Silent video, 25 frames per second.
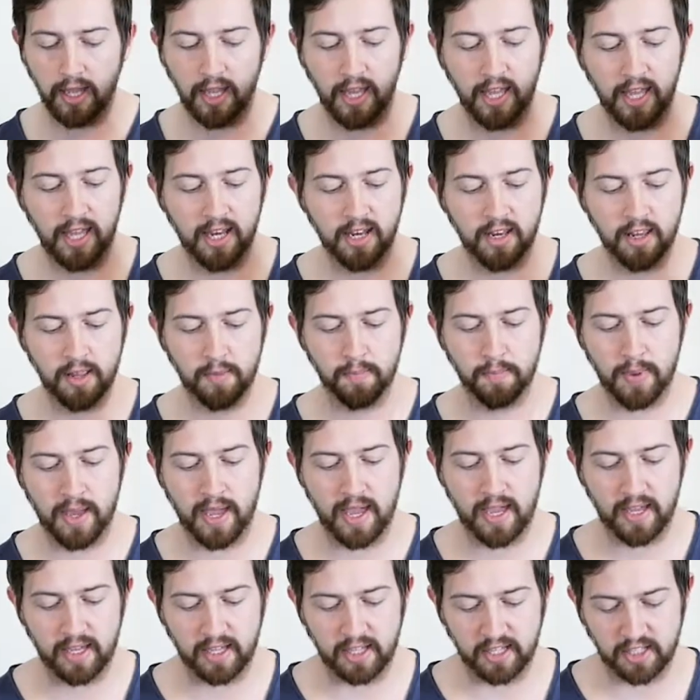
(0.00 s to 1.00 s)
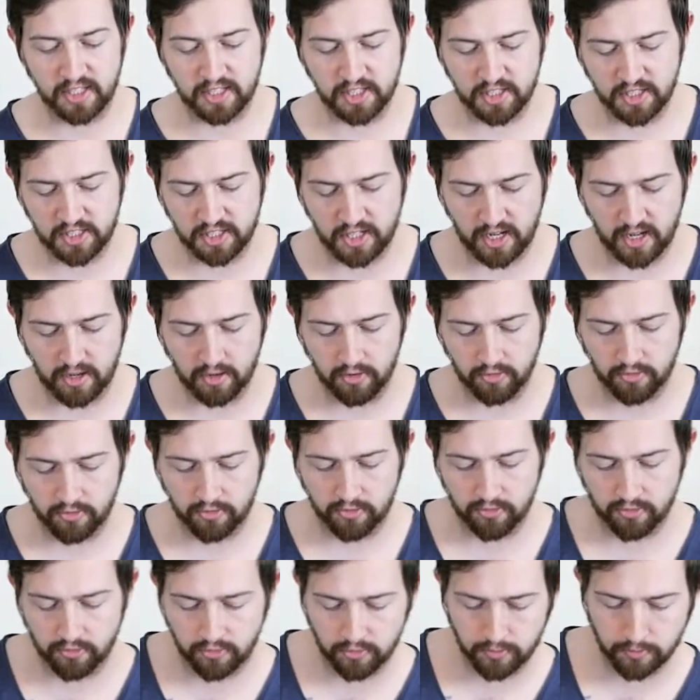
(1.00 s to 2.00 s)
In the bag
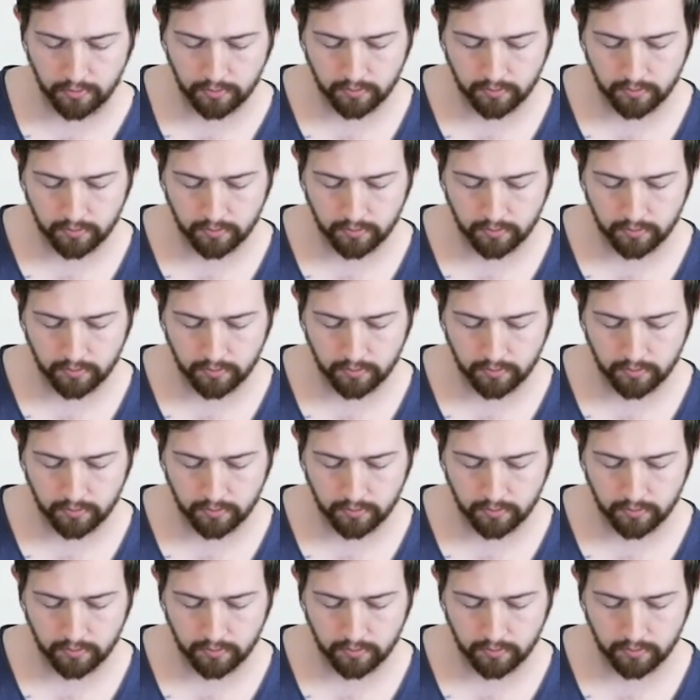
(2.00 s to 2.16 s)
itself,